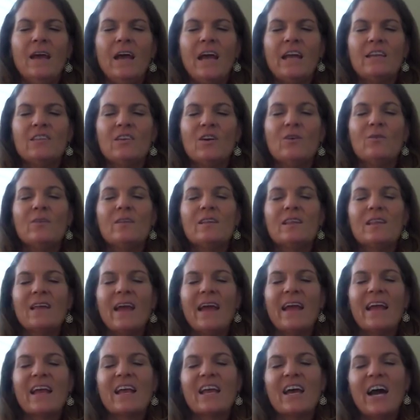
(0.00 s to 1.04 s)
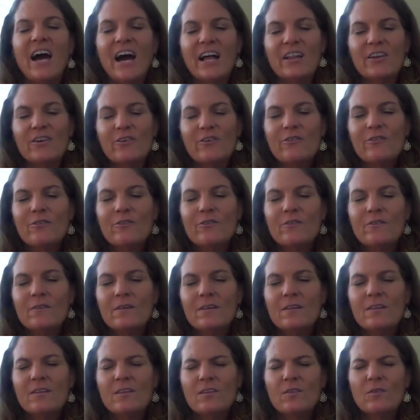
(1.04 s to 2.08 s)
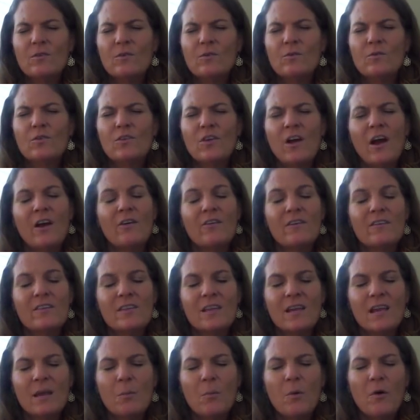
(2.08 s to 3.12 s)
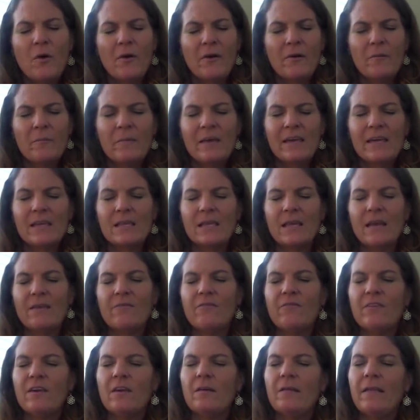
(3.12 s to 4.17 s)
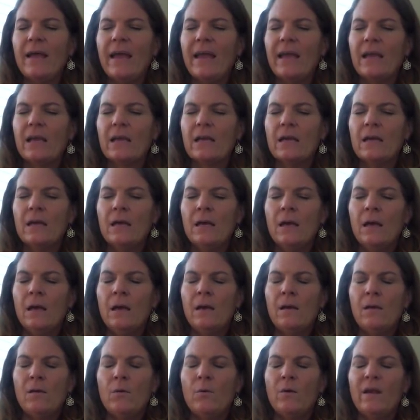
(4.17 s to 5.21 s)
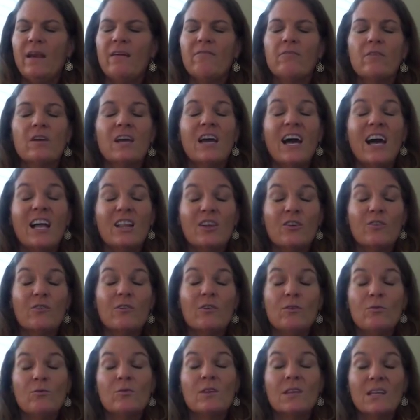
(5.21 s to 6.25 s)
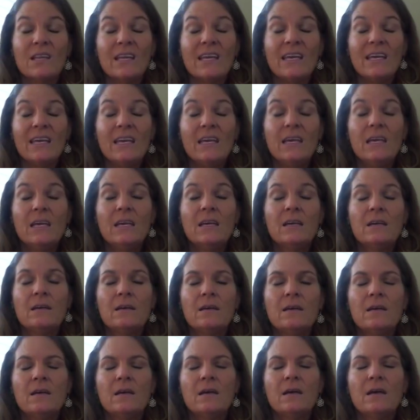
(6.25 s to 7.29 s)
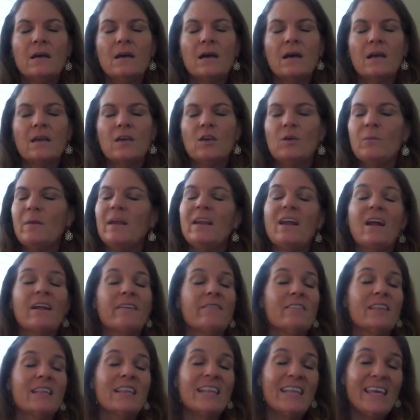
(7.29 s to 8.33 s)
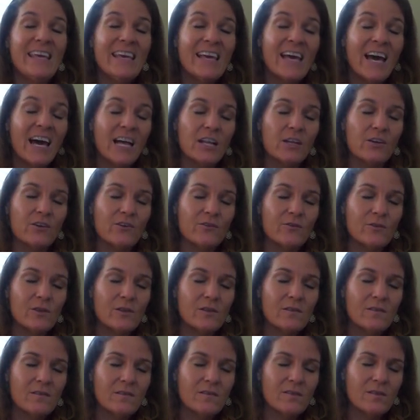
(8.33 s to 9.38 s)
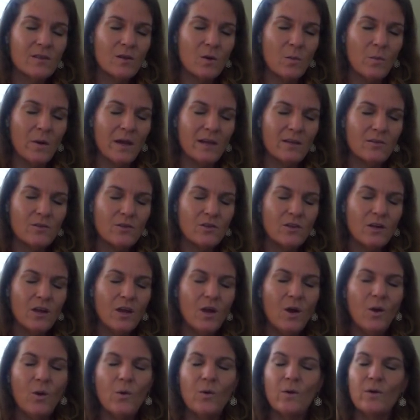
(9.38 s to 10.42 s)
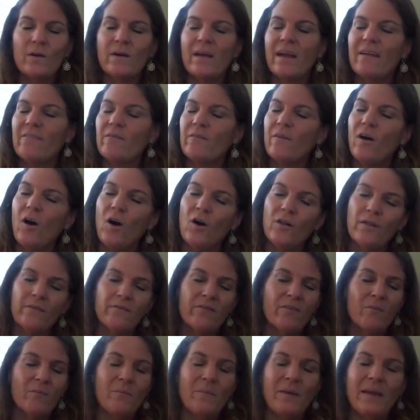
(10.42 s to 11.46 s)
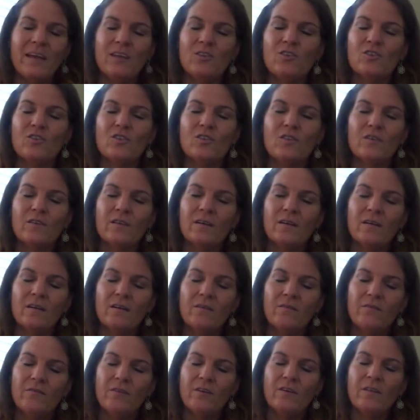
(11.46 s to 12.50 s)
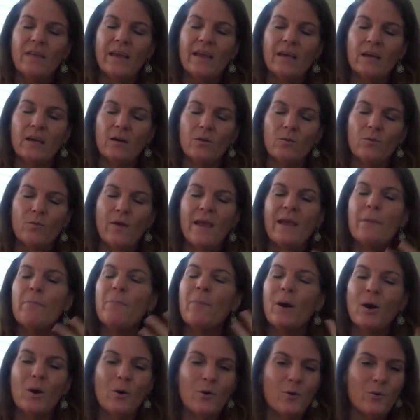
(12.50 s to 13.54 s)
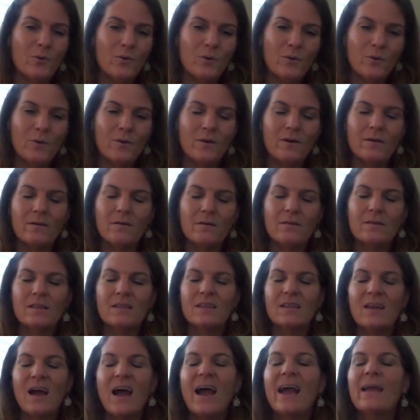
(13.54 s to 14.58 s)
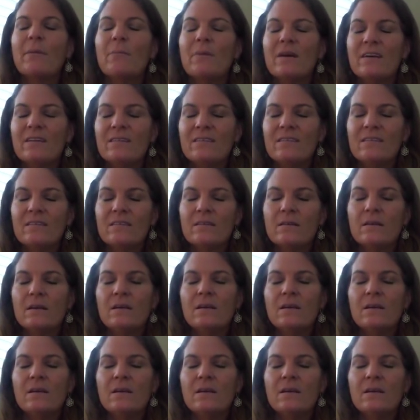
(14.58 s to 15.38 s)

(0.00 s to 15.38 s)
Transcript: I don't assign colors to chakras anymore because I feel like whatever color you see, you may not even see colors so much, or all of them may just feel like a rainbow or a diamond